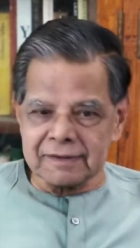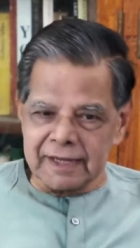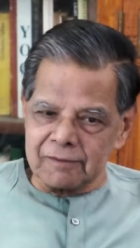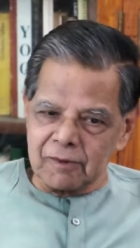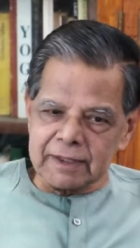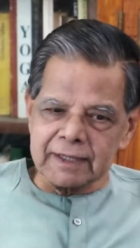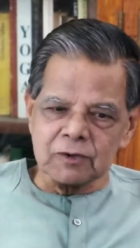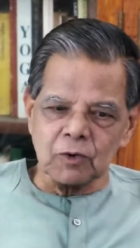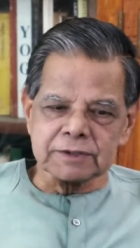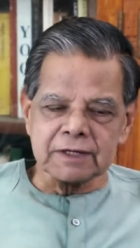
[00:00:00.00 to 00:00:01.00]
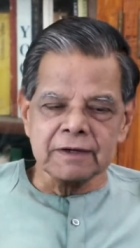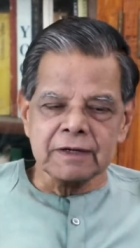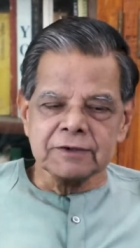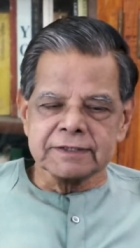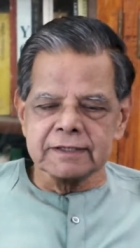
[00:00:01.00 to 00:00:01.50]
That is what that whole is.
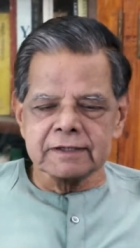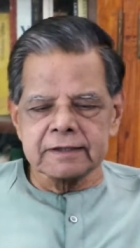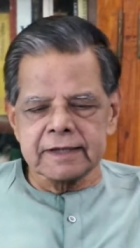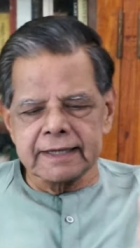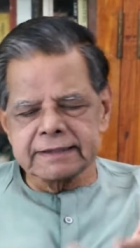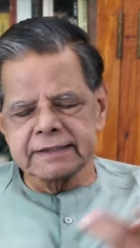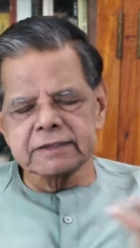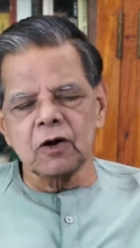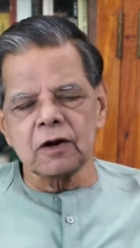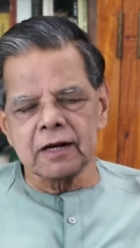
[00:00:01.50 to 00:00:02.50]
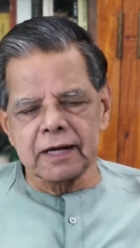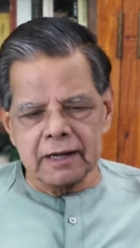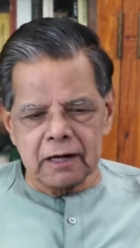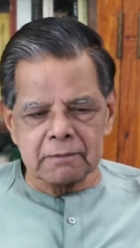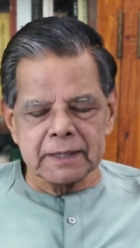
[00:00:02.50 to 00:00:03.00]
See, the rest is all
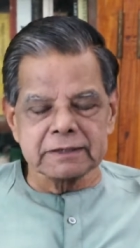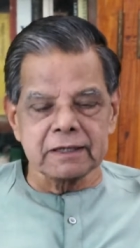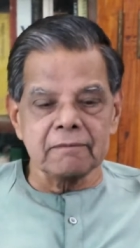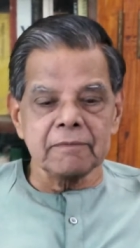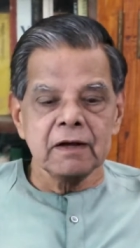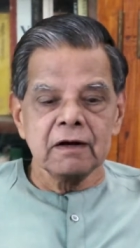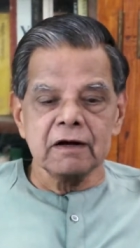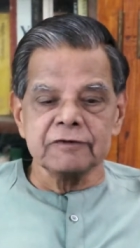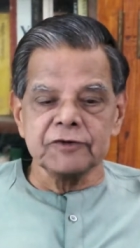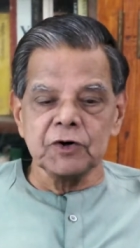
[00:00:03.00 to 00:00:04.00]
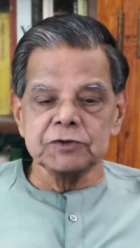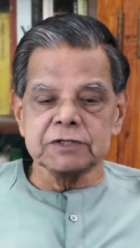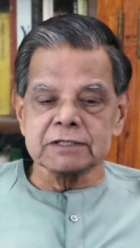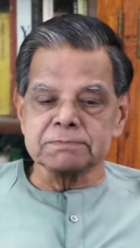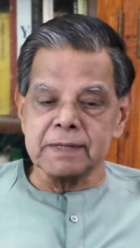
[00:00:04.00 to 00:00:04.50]
elaboration. A force
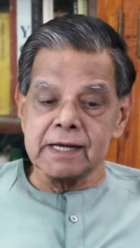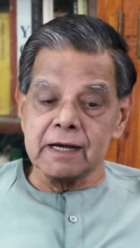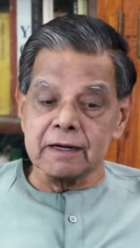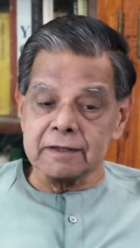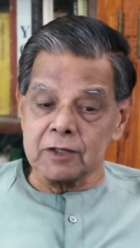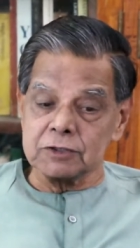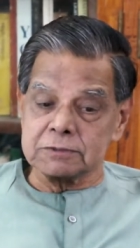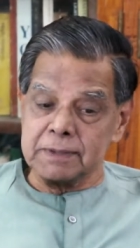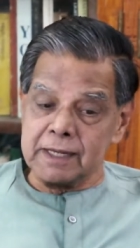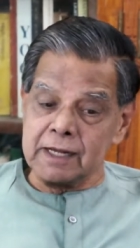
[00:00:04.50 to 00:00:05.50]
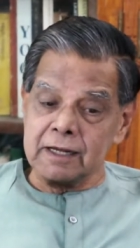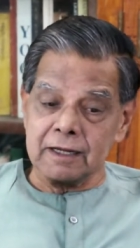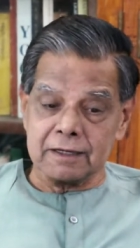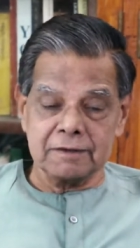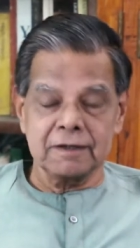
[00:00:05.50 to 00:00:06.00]
is spare. Now,
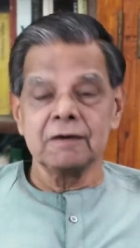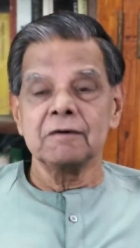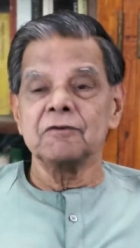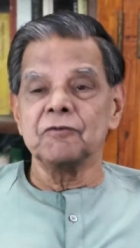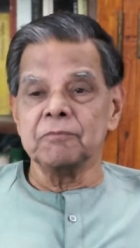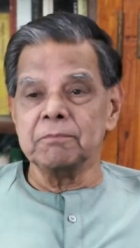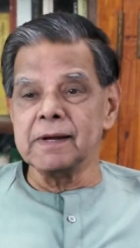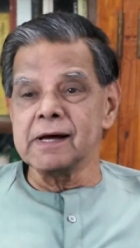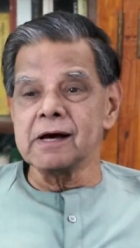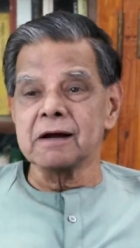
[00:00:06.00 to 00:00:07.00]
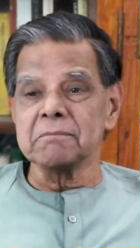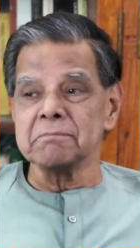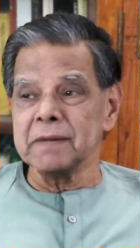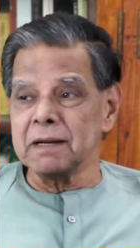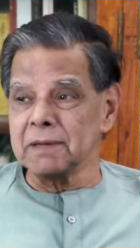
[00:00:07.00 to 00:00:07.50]
spare, bare,
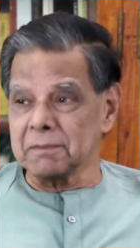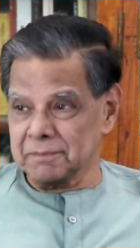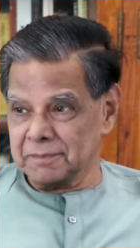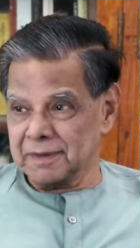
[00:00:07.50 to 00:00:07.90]
minimum